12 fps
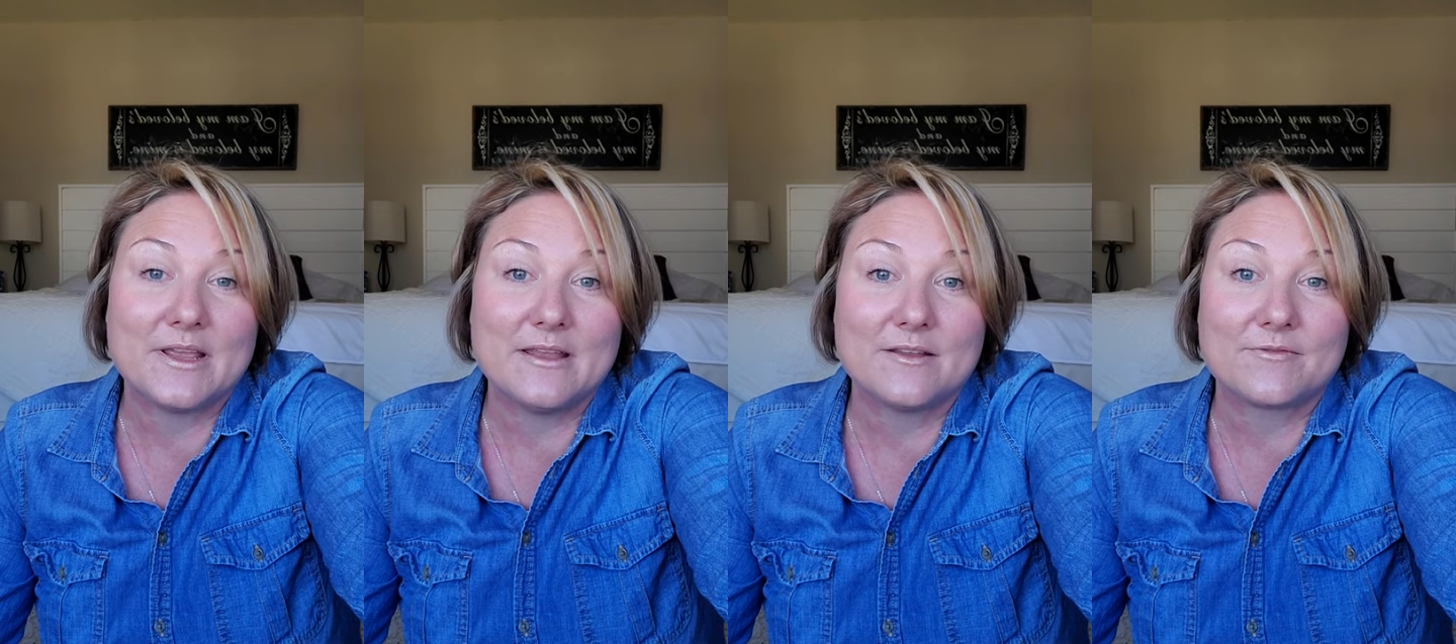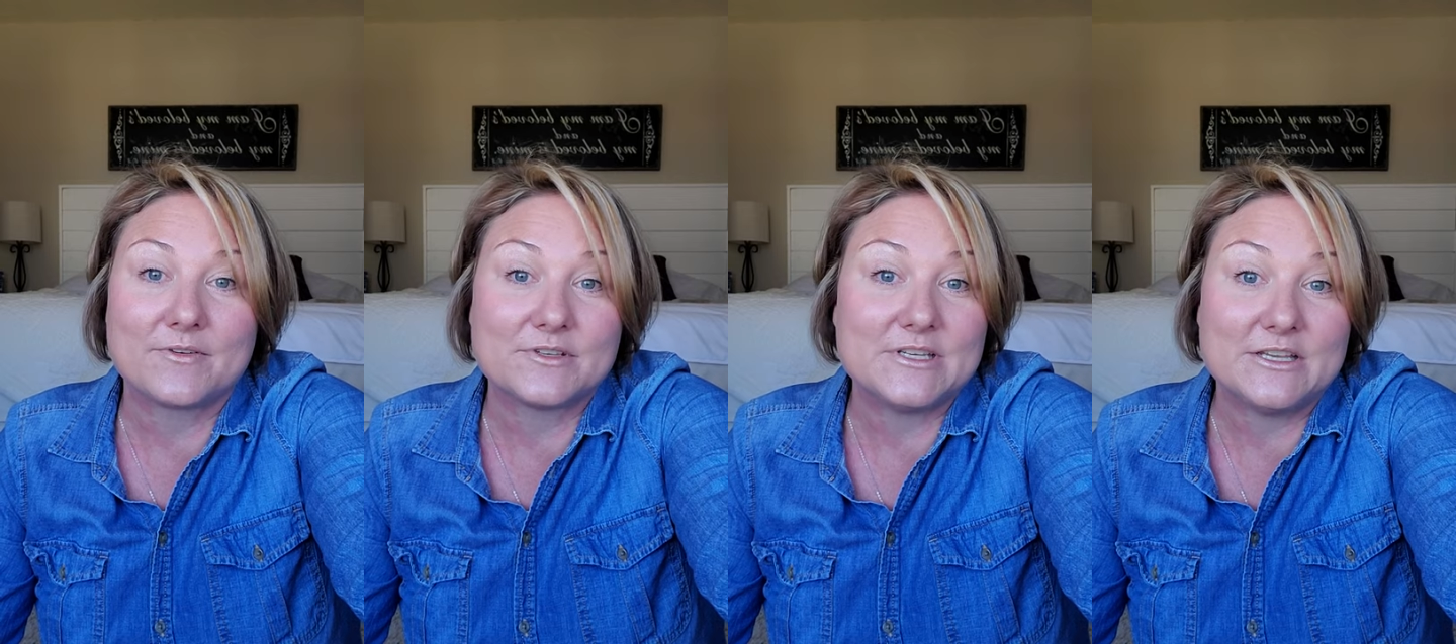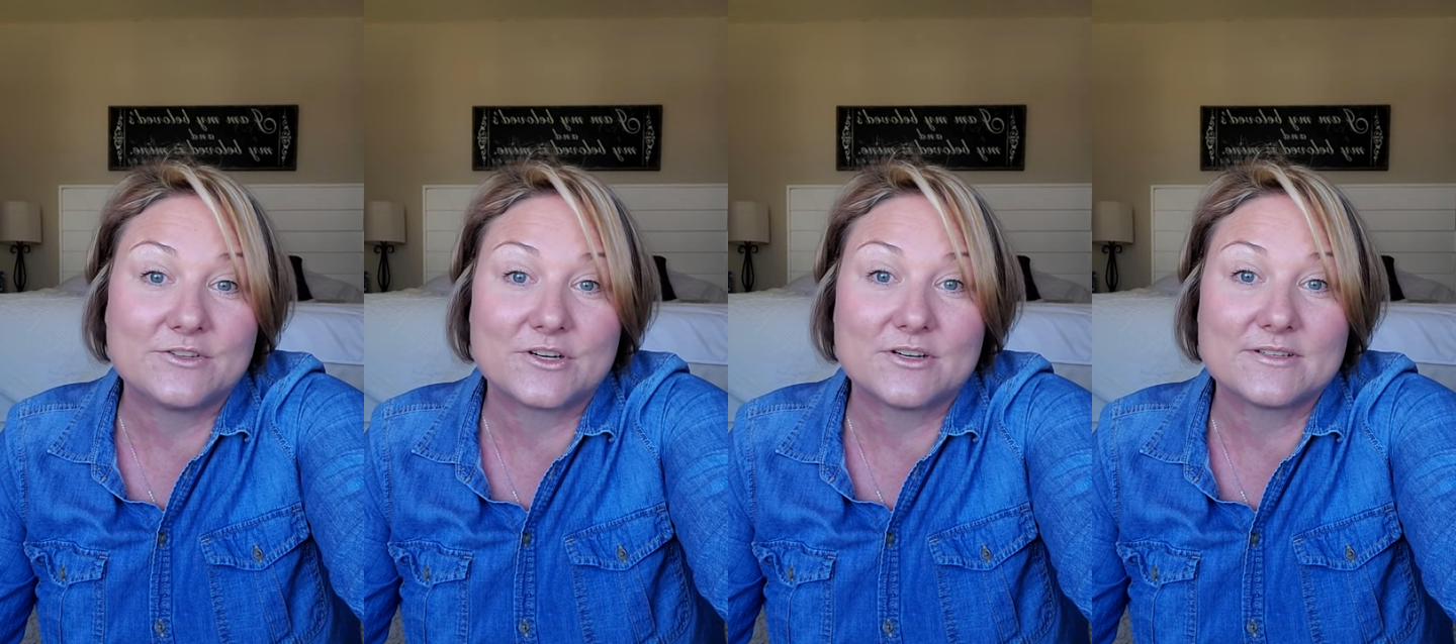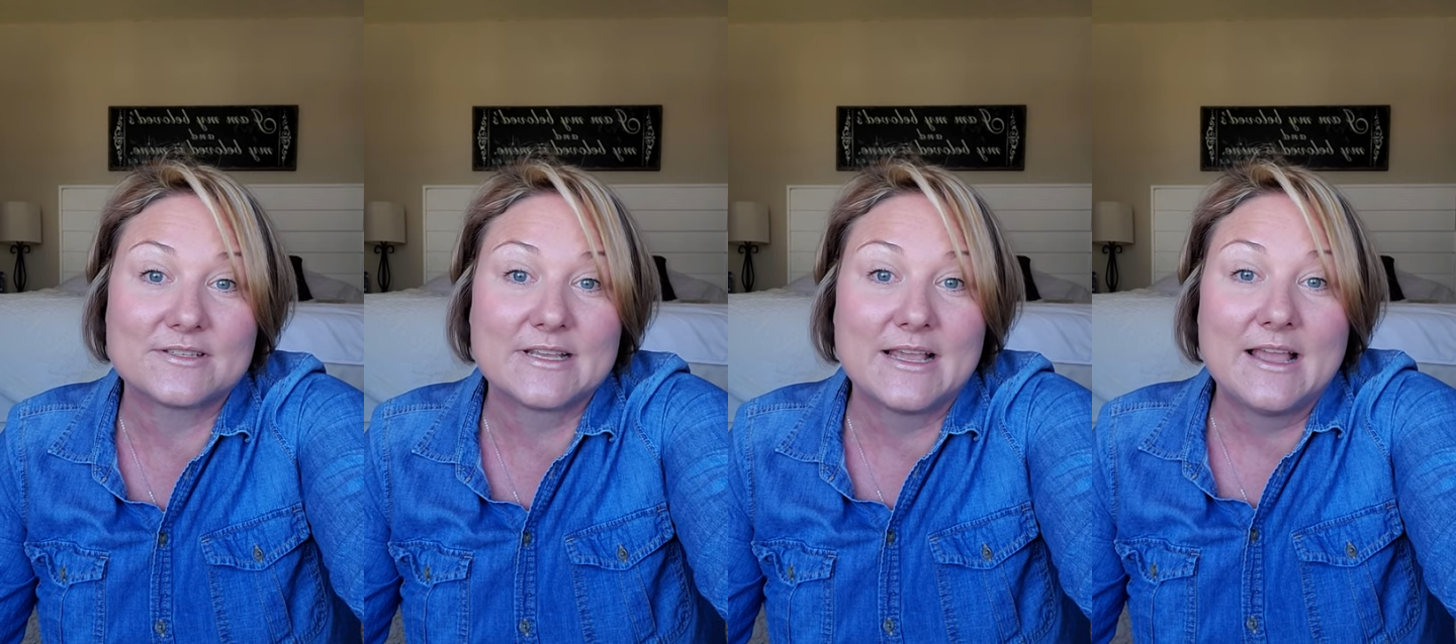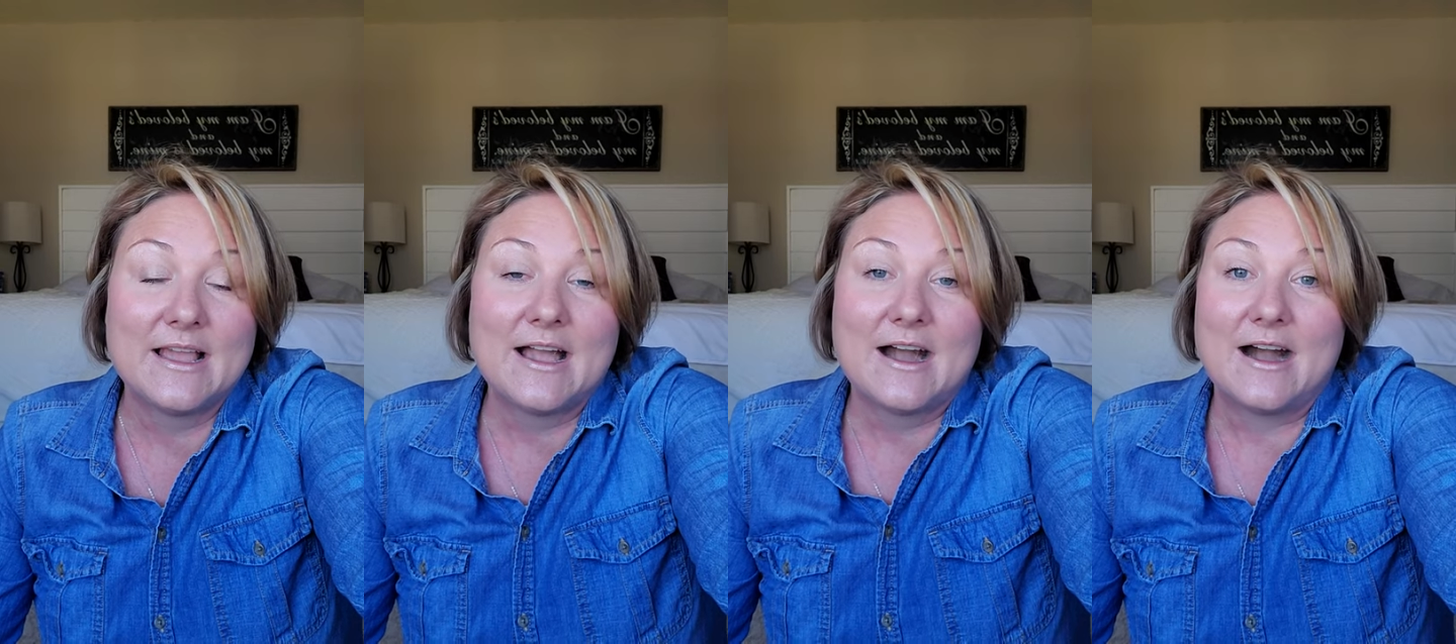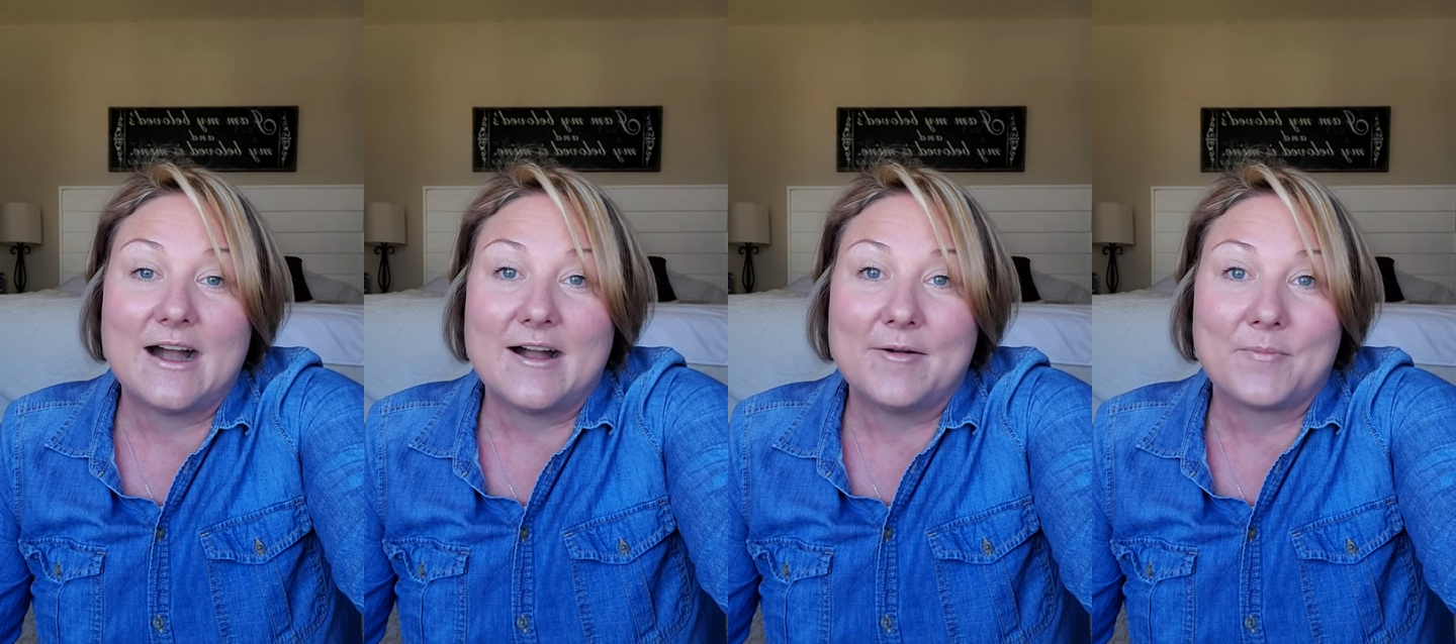it, for teachers.
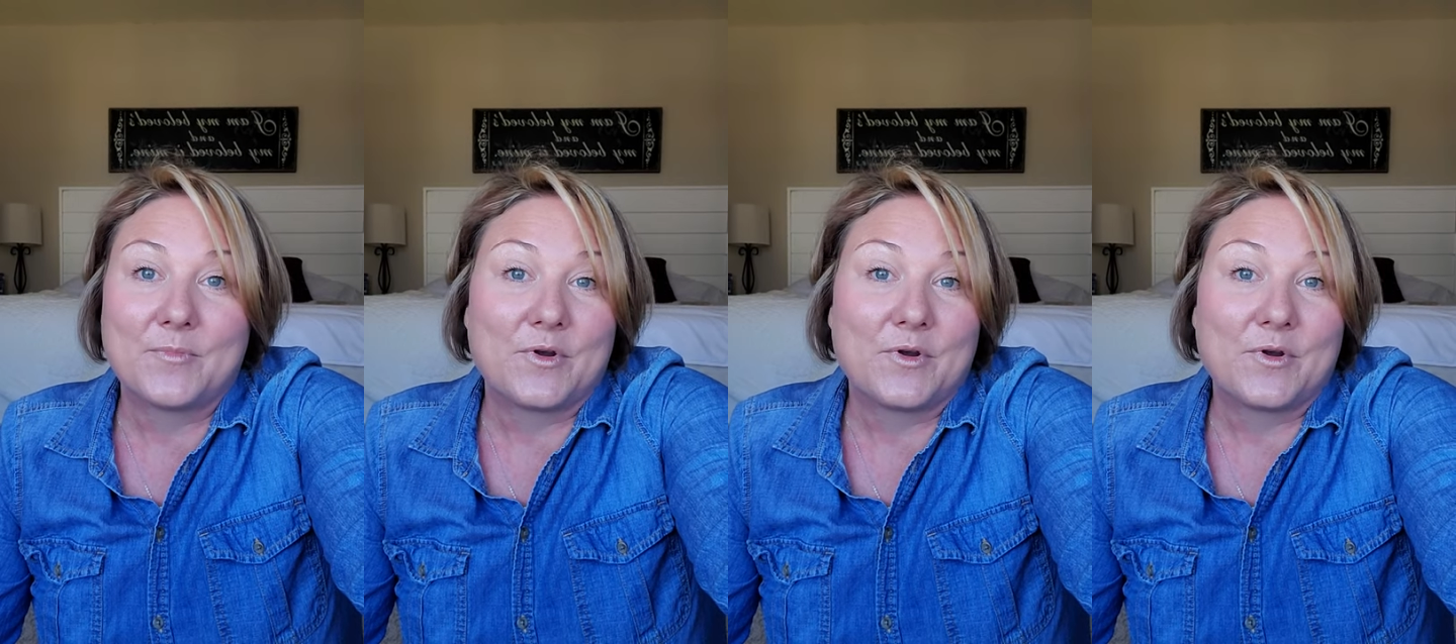Um,